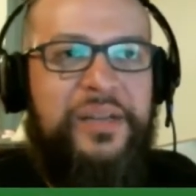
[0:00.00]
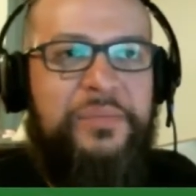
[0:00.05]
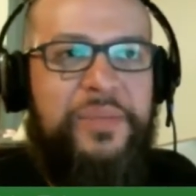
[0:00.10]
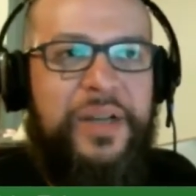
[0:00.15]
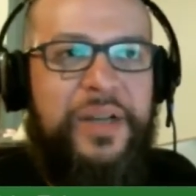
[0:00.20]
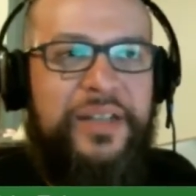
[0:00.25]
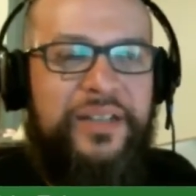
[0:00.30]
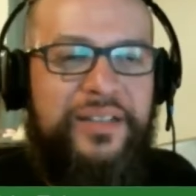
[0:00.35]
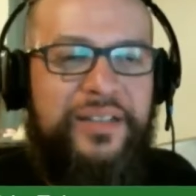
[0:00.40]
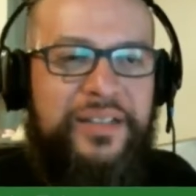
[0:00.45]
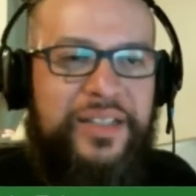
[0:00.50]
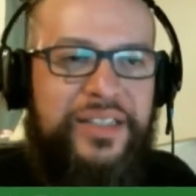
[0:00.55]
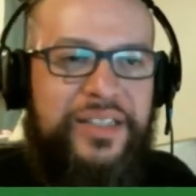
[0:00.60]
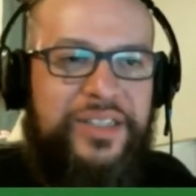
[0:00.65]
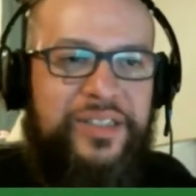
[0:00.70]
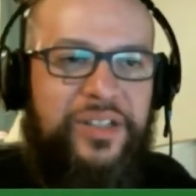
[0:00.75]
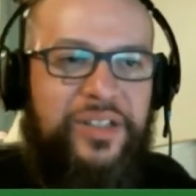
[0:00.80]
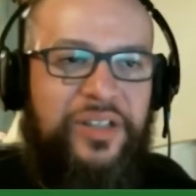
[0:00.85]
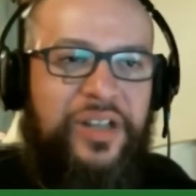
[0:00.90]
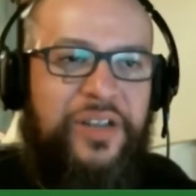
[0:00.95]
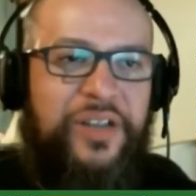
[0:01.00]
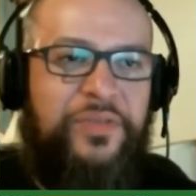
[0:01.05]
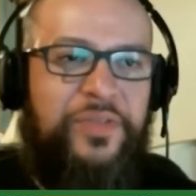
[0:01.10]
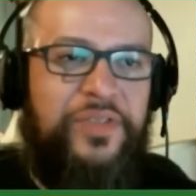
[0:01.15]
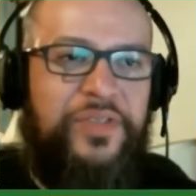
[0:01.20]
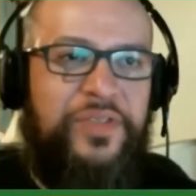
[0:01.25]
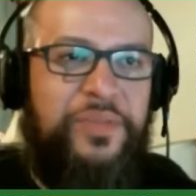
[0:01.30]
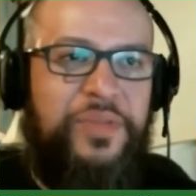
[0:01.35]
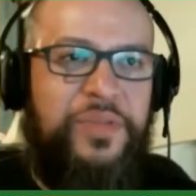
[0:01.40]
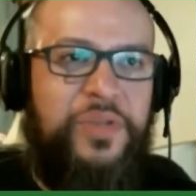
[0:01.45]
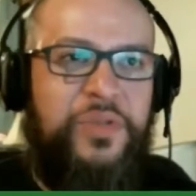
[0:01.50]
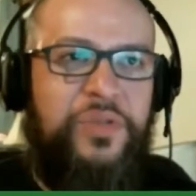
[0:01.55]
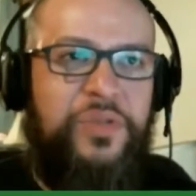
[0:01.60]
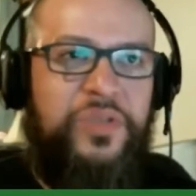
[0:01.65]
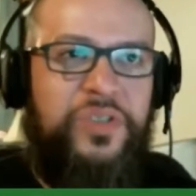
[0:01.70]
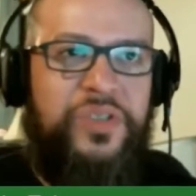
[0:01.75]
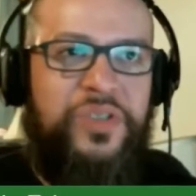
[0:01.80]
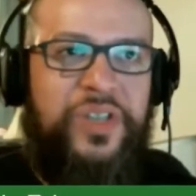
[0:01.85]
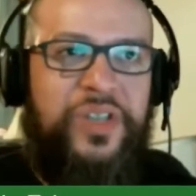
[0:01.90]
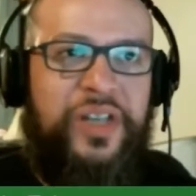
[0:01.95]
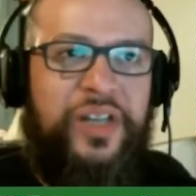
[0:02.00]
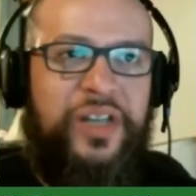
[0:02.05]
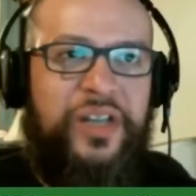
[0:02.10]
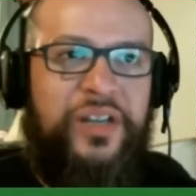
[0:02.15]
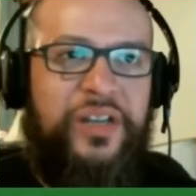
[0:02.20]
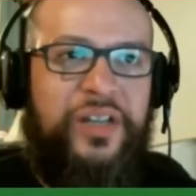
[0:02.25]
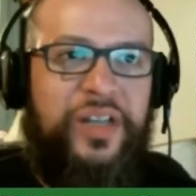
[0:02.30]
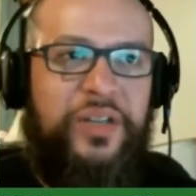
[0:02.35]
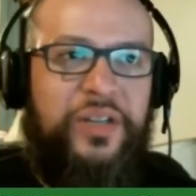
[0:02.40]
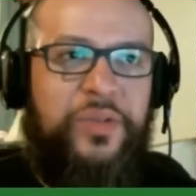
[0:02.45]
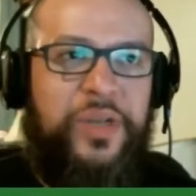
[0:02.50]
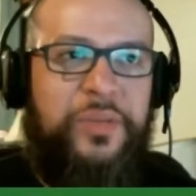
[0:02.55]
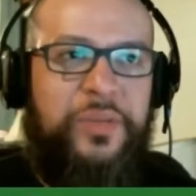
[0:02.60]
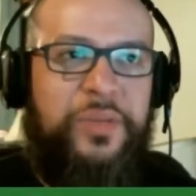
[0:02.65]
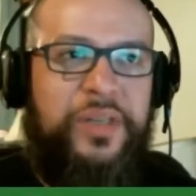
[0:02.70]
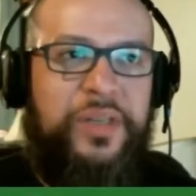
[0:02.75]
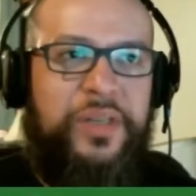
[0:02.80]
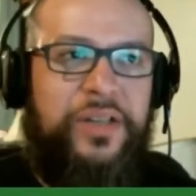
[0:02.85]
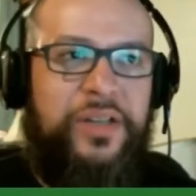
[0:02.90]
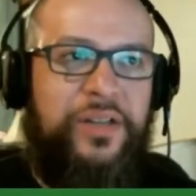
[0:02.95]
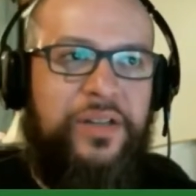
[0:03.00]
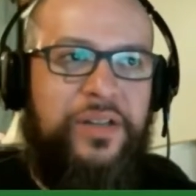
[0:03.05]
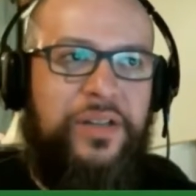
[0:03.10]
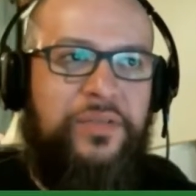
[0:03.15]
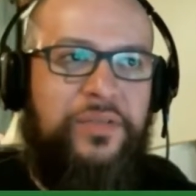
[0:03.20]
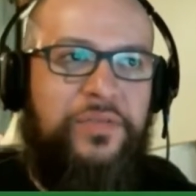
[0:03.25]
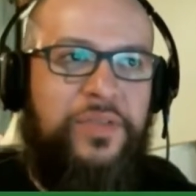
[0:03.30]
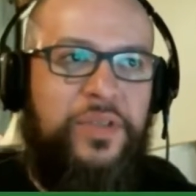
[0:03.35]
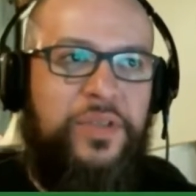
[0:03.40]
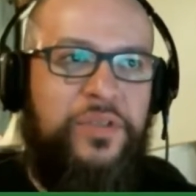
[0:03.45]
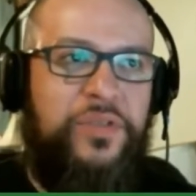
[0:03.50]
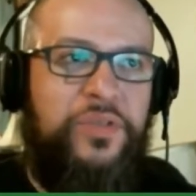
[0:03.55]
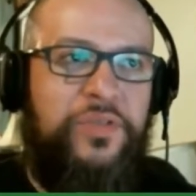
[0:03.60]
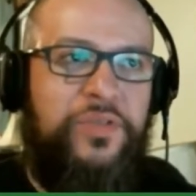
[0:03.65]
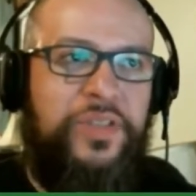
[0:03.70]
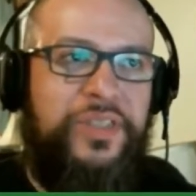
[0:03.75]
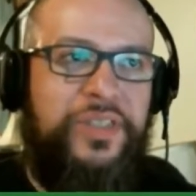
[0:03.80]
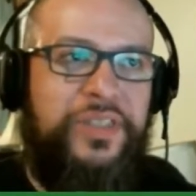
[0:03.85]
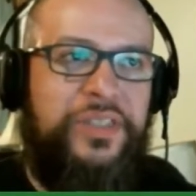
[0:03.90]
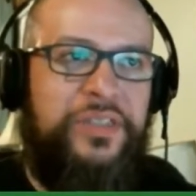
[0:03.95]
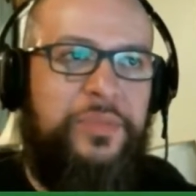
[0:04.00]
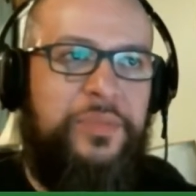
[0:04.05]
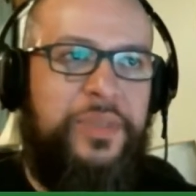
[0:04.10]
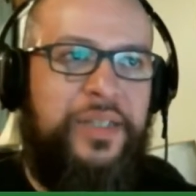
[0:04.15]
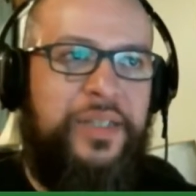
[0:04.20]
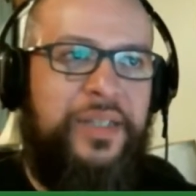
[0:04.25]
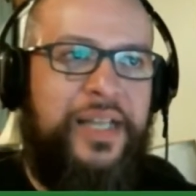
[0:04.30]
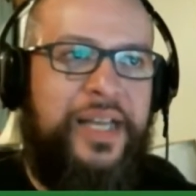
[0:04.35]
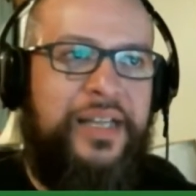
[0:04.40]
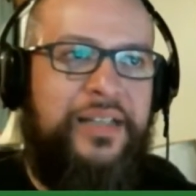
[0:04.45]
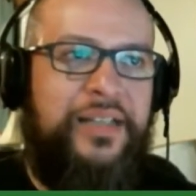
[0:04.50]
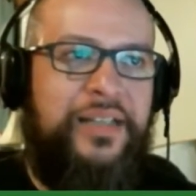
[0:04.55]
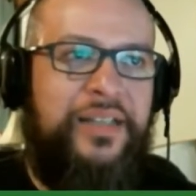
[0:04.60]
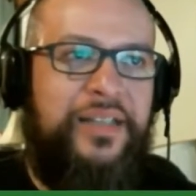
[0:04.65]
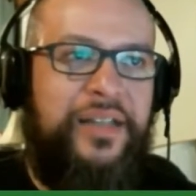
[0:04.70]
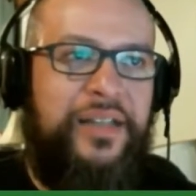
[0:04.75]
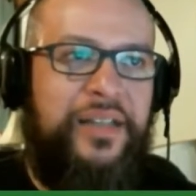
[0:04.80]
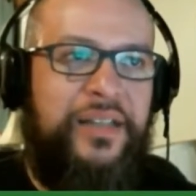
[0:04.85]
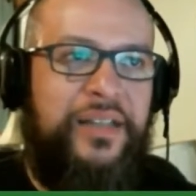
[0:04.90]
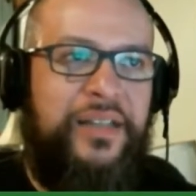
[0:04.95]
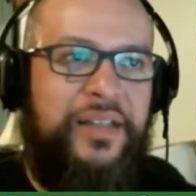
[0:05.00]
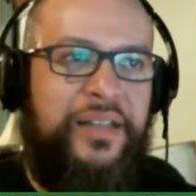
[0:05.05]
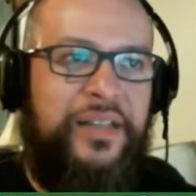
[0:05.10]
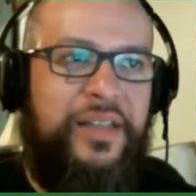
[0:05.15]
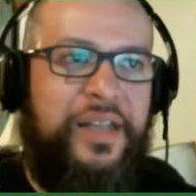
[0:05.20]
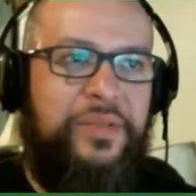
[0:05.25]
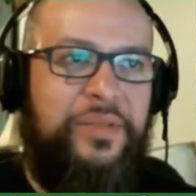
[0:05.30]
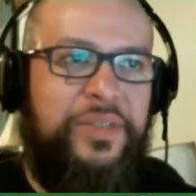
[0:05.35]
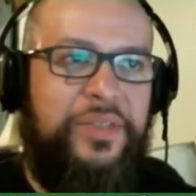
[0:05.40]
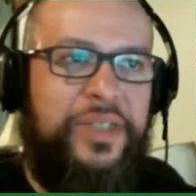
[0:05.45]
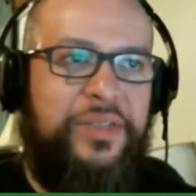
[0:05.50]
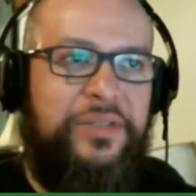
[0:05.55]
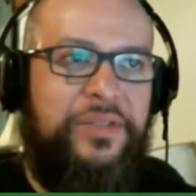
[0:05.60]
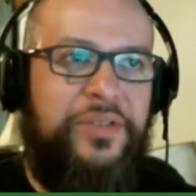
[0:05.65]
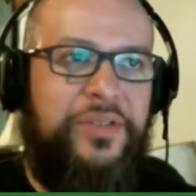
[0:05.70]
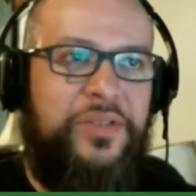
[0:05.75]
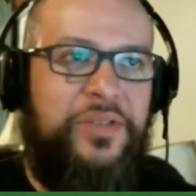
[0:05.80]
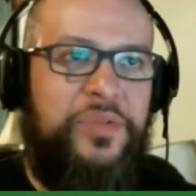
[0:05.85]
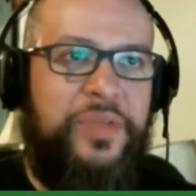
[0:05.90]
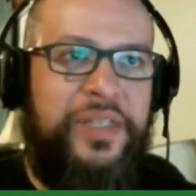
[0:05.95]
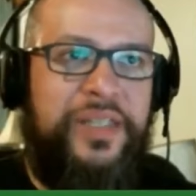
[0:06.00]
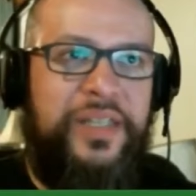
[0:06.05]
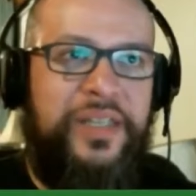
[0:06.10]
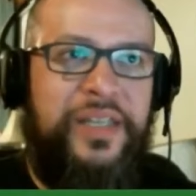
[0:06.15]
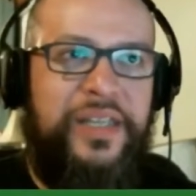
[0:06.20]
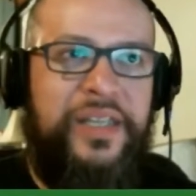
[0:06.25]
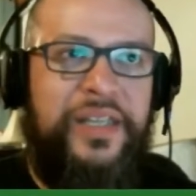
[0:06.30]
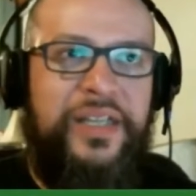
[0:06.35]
But let's start off with some news. I got quite a bit here for the two of us. There's been a lot that was out there this week.